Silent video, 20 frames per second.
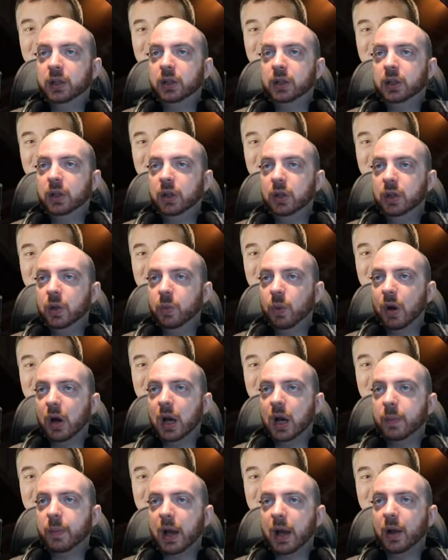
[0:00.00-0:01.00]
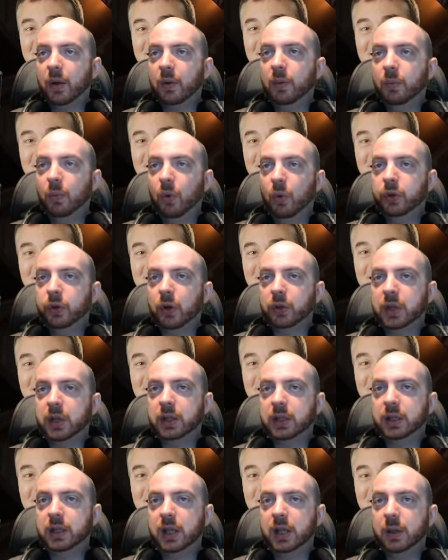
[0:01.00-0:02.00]
Do you worry about more
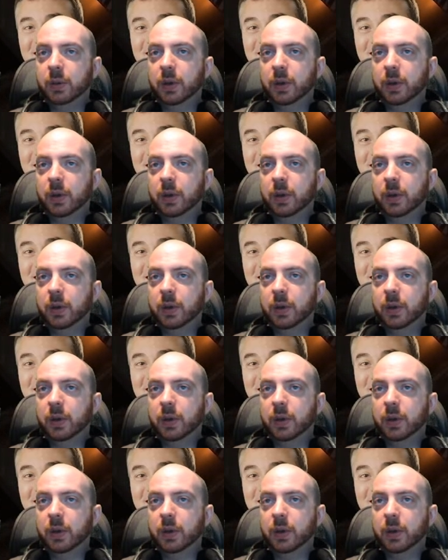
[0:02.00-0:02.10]
toxicity